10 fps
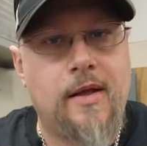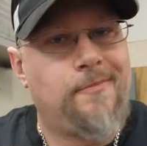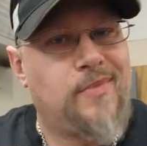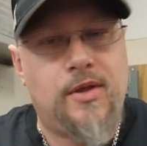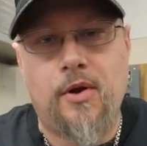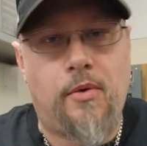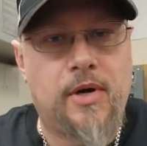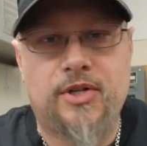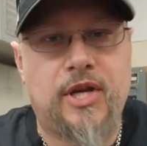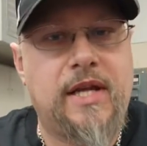You don't
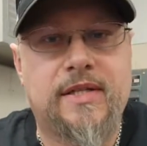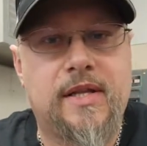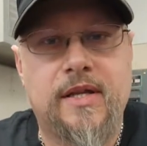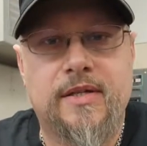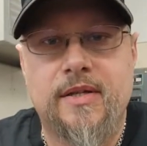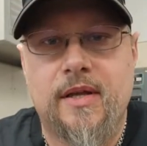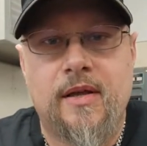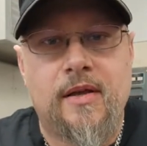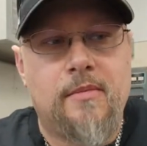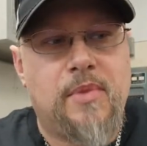want to chase these,
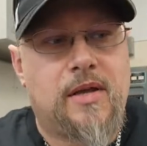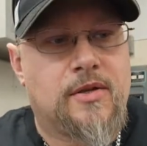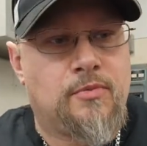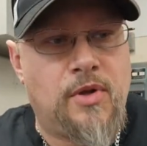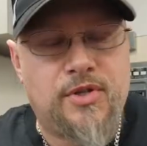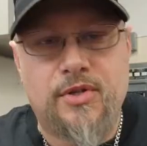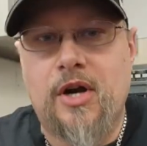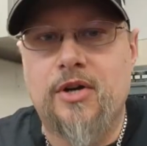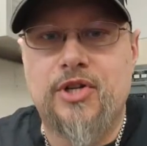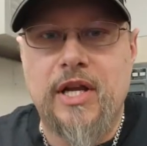because once you
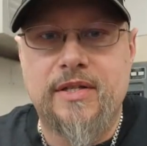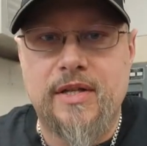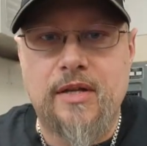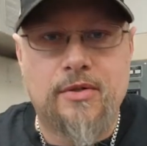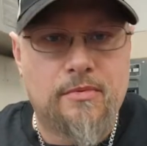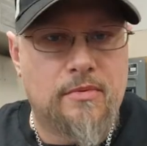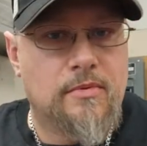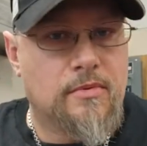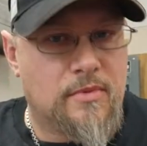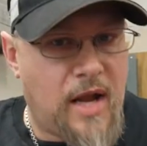start chasing
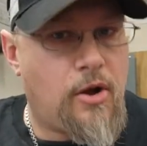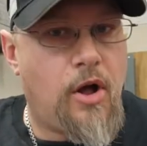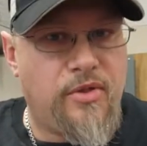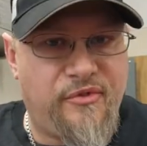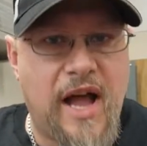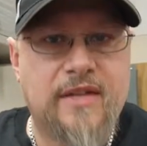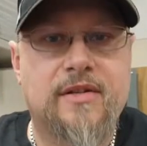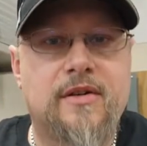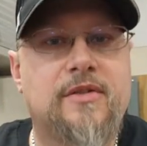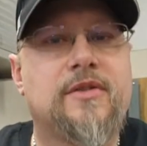like all the
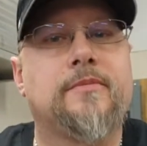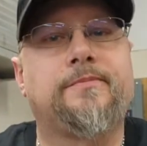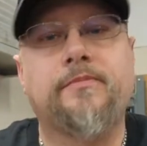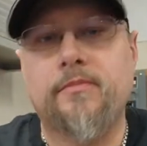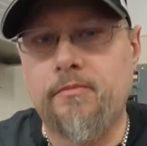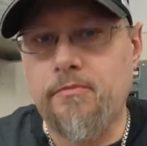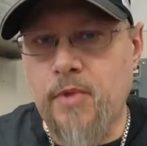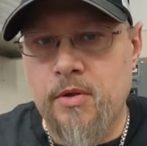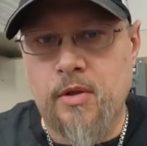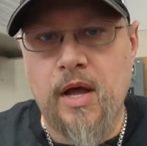fasteners,
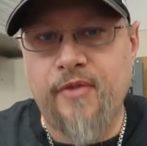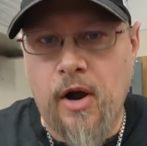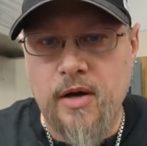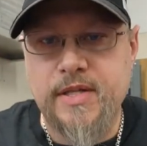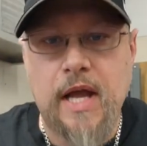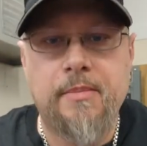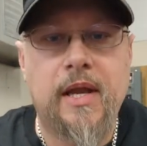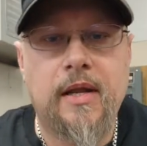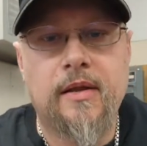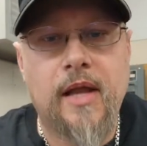you'll have a hard time
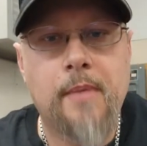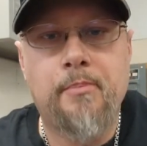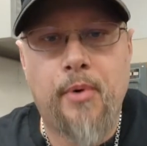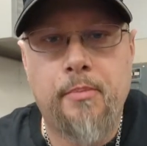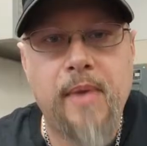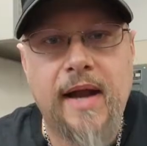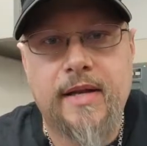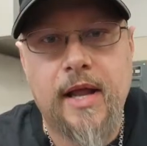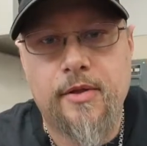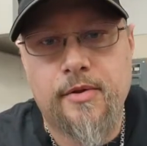getting it put back
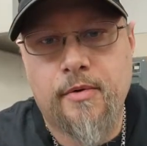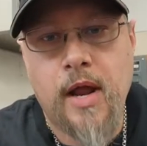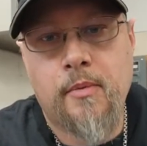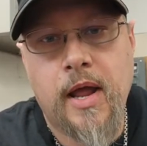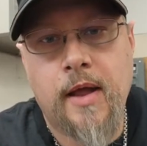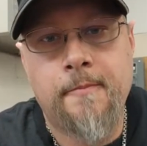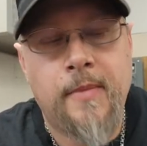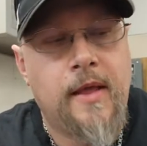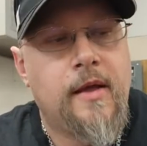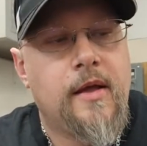together the right way.
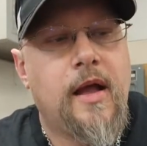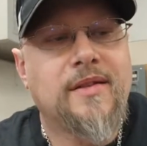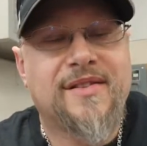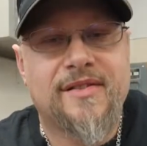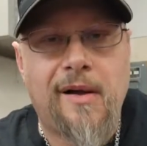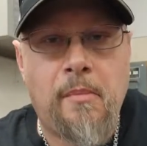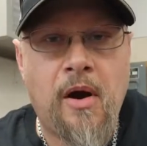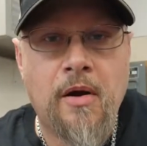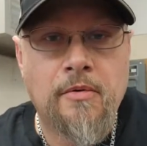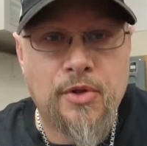And some
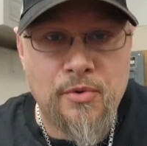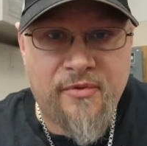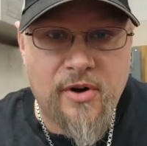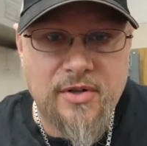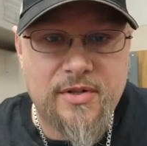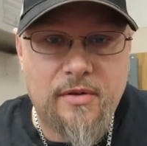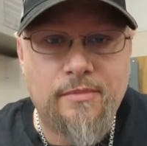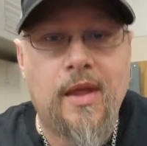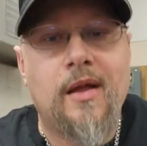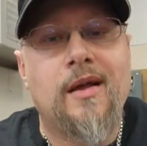are
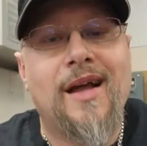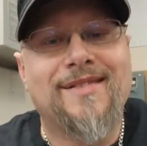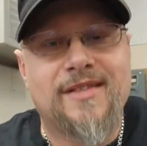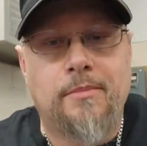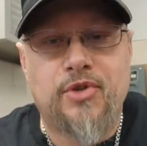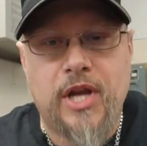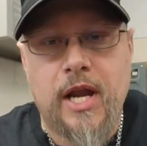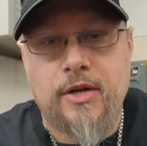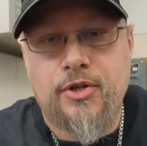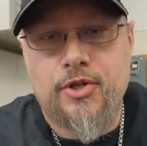universal and some
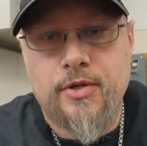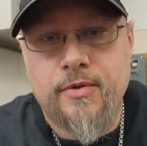change.